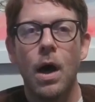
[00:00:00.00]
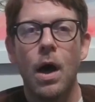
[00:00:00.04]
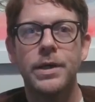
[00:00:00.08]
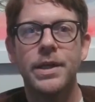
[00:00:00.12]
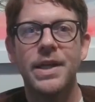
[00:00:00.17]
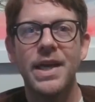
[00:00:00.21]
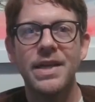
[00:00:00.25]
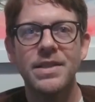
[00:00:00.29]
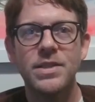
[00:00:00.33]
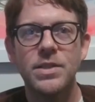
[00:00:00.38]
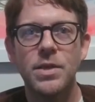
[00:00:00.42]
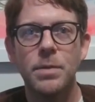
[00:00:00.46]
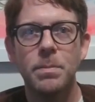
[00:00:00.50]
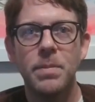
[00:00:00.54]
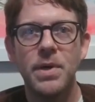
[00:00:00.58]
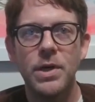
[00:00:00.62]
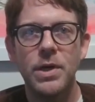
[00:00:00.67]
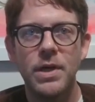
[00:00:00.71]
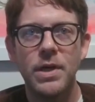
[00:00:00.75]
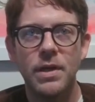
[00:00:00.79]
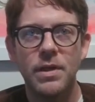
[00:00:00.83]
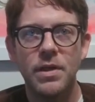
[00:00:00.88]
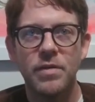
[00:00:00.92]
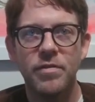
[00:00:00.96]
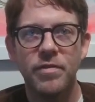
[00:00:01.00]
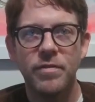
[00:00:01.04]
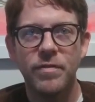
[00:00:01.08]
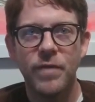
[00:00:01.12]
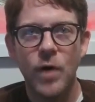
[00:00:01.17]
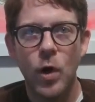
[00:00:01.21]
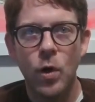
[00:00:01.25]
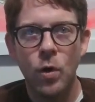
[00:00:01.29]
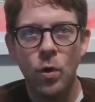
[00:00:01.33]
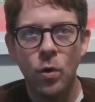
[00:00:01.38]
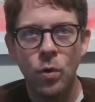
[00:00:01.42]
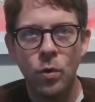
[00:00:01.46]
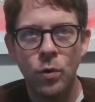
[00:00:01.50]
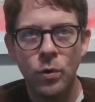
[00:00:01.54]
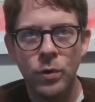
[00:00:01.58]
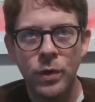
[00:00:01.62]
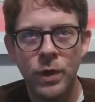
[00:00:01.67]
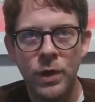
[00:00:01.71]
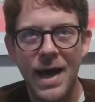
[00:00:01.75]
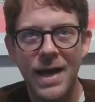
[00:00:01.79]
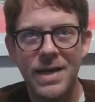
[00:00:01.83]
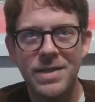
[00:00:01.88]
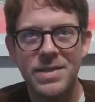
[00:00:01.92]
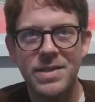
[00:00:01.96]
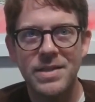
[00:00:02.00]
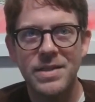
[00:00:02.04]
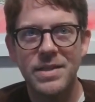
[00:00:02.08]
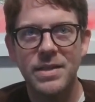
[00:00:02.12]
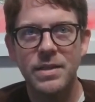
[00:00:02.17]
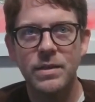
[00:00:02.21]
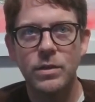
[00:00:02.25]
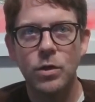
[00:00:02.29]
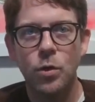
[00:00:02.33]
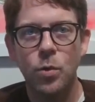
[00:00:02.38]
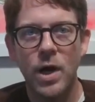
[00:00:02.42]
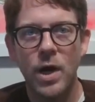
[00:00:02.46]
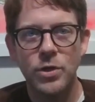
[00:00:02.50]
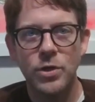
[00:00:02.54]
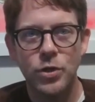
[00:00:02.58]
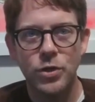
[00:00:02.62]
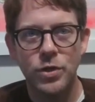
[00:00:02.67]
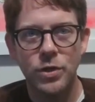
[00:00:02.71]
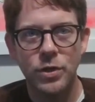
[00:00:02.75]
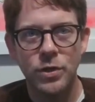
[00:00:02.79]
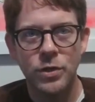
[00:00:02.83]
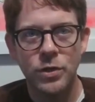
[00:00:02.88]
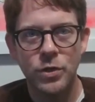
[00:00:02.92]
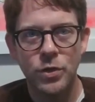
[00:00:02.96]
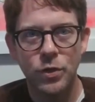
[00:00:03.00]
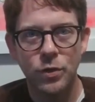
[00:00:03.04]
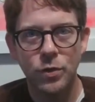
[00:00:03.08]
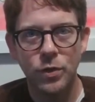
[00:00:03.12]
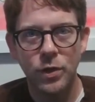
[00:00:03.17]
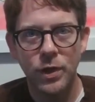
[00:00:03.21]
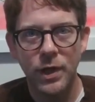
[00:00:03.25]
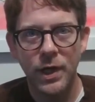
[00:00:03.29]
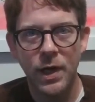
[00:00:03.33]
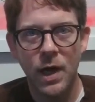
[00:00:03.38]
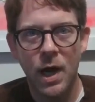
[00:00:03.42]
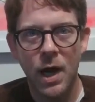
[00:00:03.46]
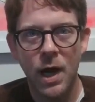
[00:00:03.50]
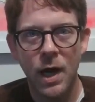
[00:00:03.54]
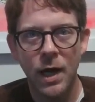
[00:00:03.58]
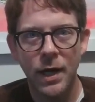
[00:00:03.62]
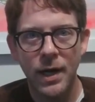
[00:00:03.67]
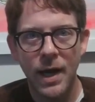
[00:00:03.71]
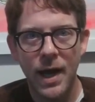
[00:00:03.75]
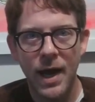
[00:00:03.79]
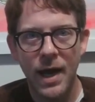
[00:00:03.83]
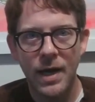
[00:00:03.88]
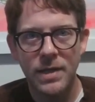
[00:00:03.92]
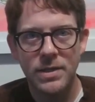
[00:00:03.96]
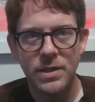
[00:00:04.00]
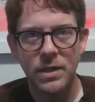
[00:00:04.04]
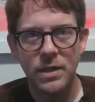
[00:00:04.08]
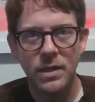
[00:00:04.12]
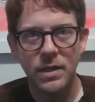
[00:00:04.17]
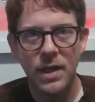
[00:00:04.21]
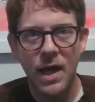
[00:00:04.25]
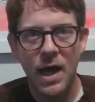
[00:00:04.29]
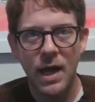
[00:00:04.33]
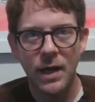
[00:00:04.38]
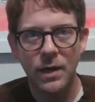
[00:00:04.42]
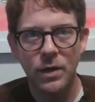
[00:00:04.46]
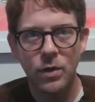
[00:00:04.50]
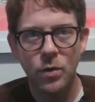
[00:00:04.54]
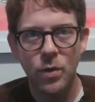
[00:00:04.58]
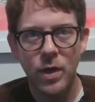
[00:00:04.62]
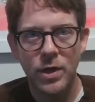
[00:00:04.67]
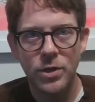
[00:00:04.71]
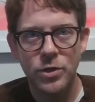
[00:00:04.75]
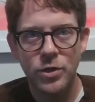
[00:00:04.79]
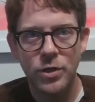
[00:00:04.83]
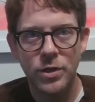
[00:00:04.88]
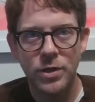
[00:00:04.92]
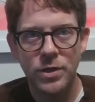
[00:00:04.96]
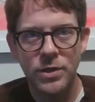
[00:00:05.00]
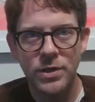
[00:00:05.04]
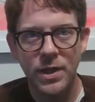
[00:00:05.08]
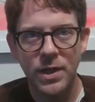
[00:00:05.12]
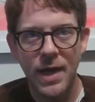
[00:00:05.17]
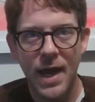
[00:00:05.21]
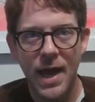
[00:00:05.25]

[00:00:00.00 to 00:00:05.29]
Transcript: Get somebody on the phone, ask questions early on, ask a lot of questions,